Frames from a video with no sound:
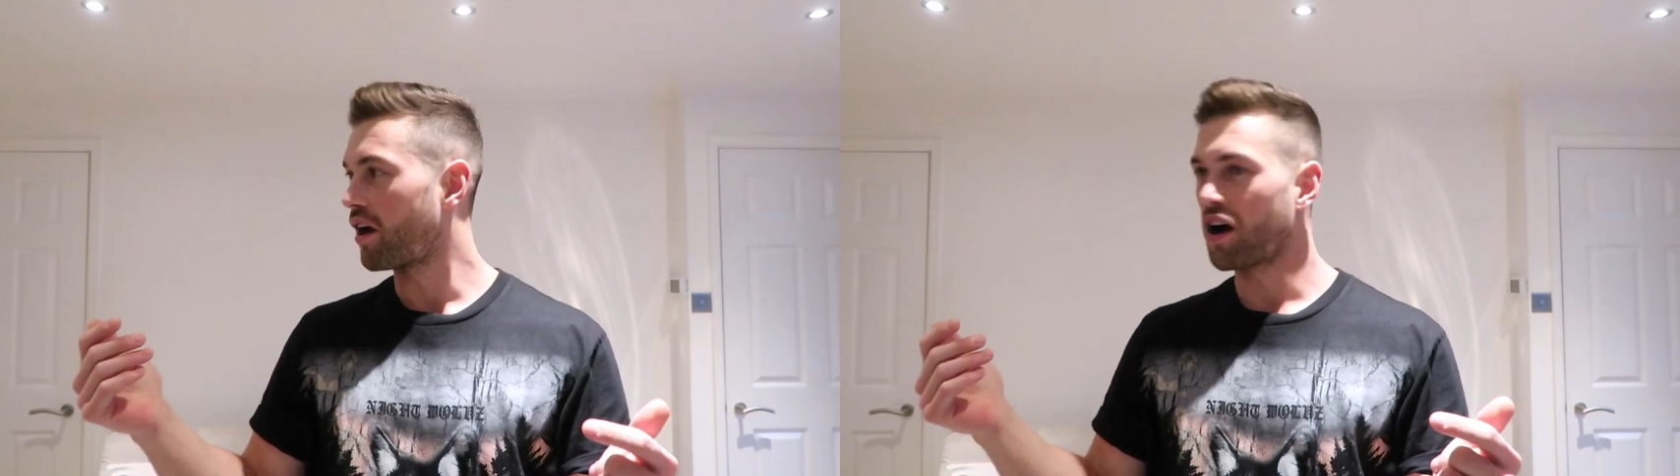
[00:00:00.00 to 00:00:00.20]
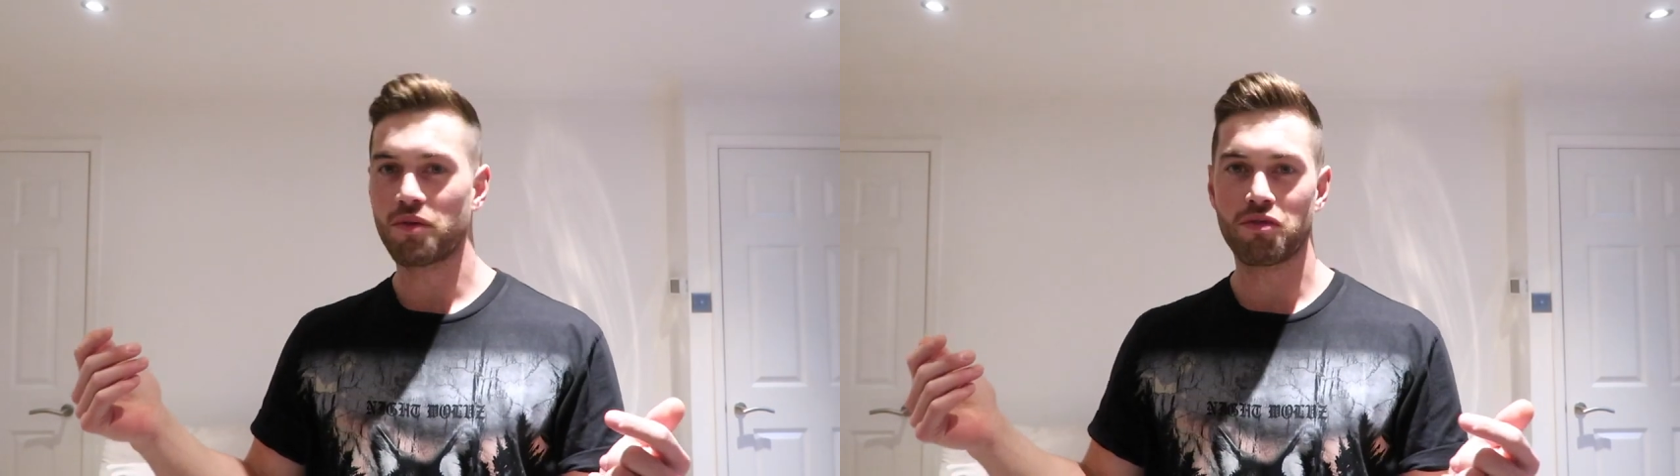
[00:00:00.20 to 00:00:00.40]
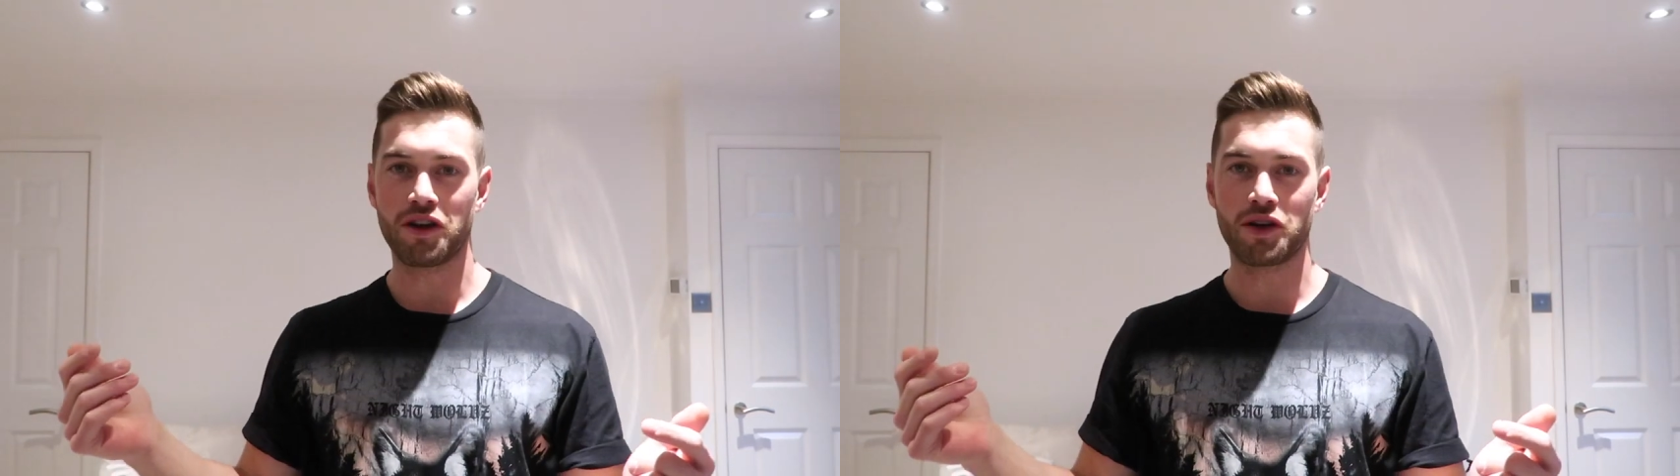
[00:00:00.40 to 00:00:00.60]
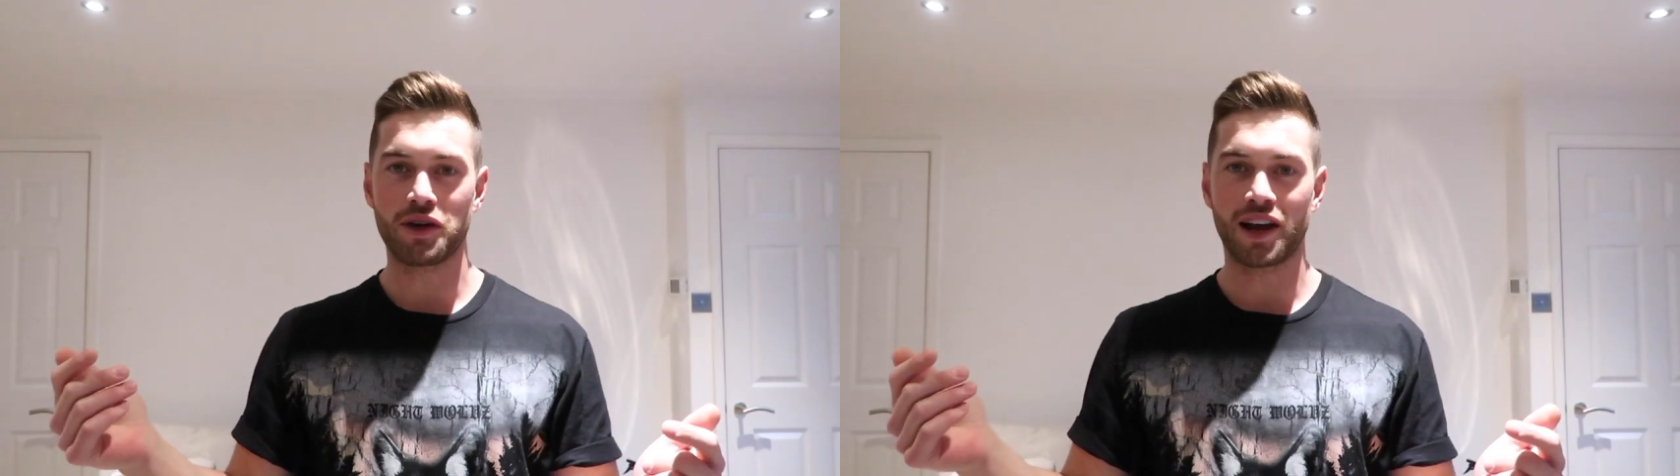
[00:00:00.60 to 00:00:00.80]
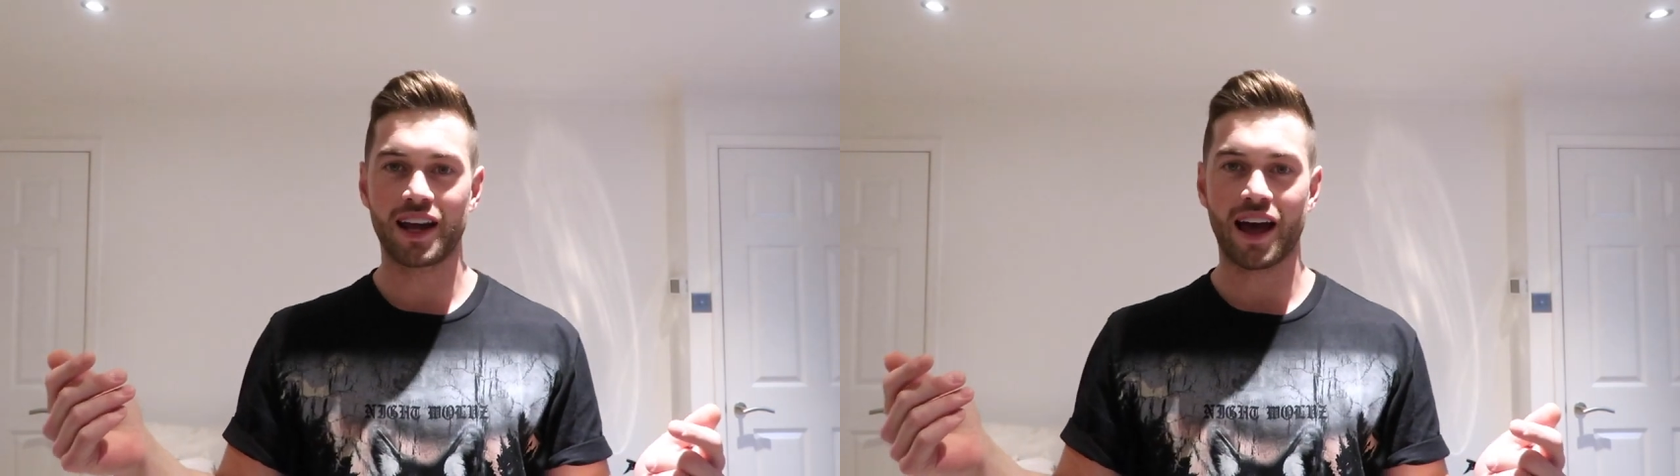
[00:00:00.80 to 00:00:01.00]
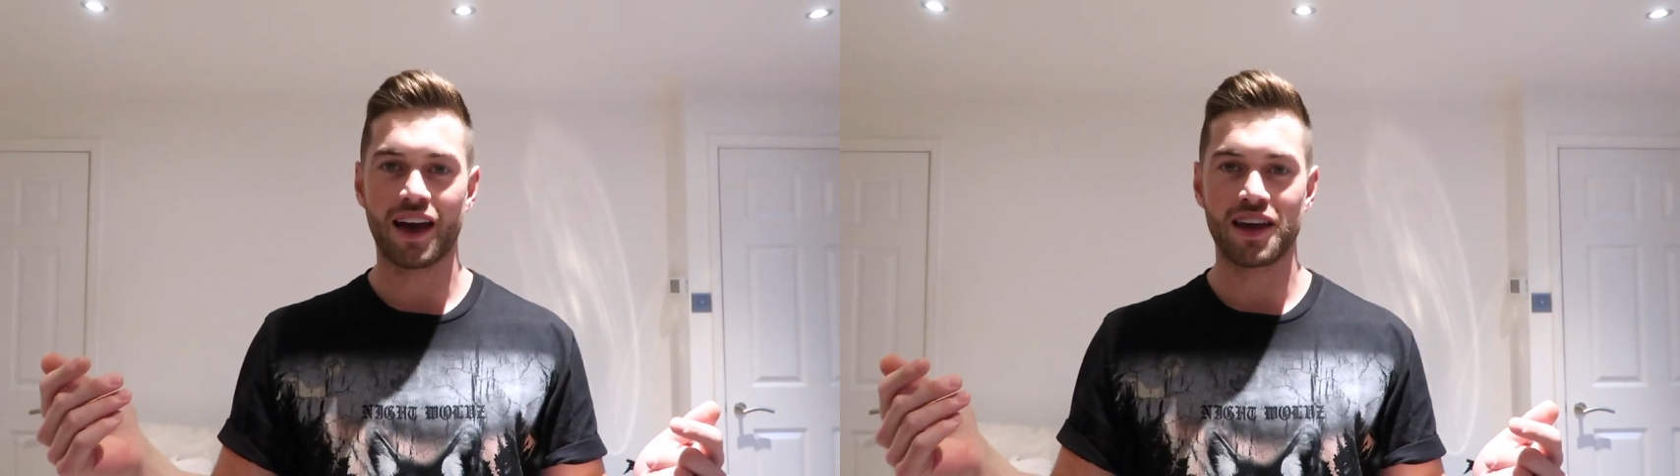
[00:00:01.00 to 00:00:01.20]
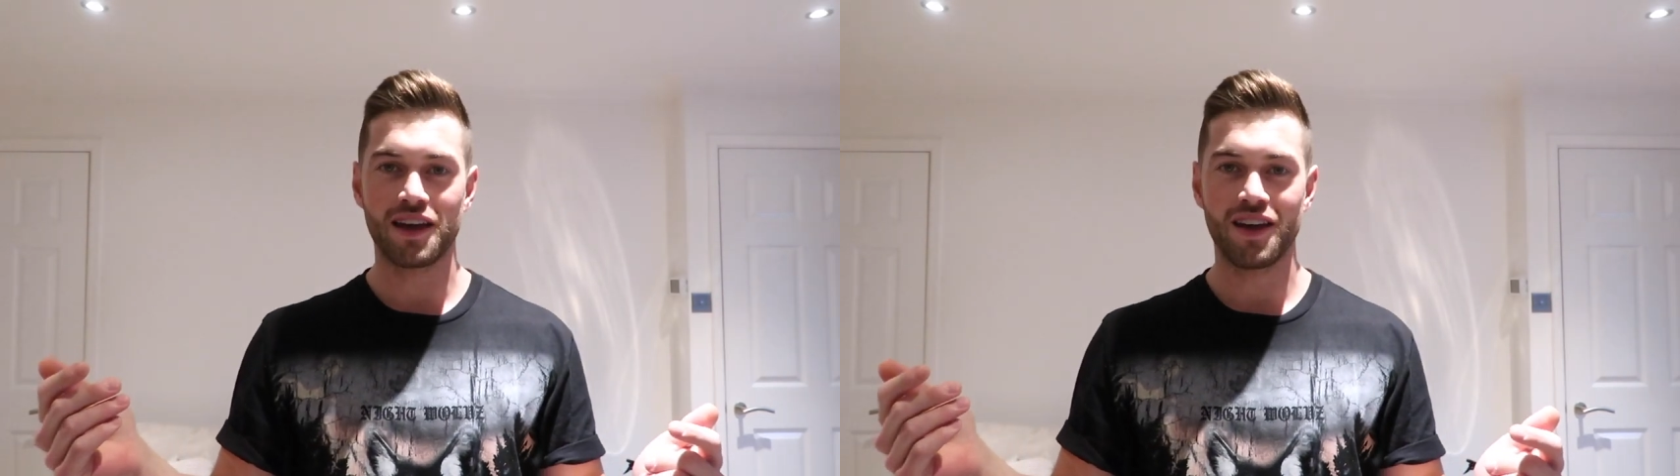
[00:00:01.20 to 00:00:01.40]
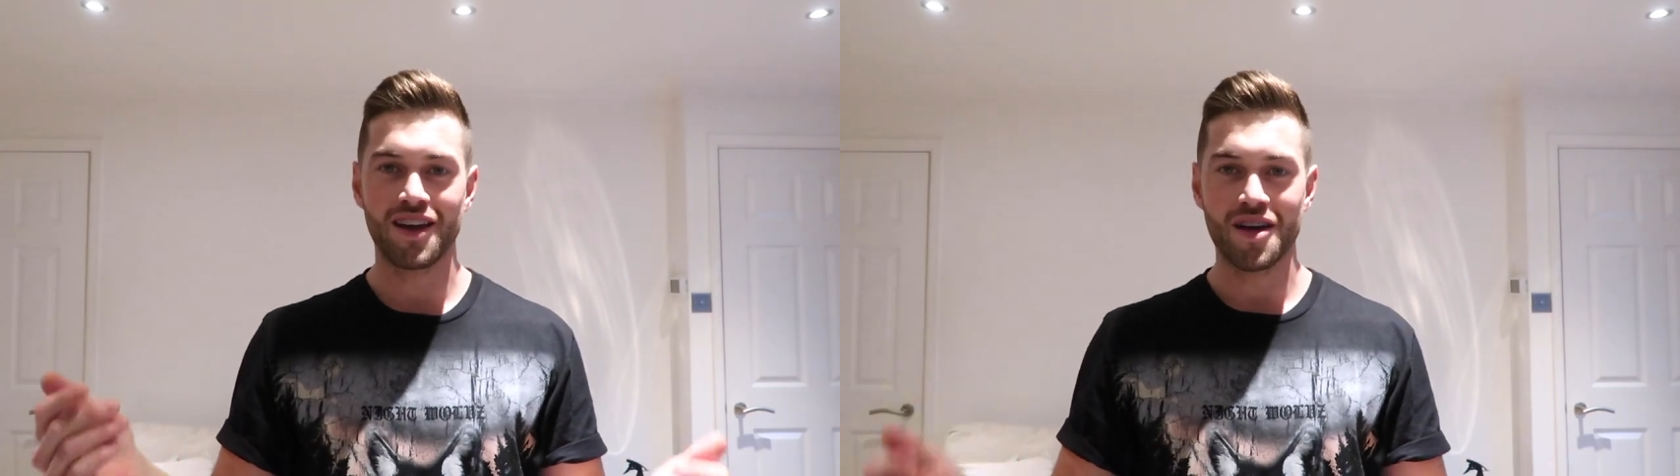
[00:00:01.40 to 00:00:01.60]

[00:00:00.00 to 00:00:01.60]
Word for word: dark pretty quickly out here.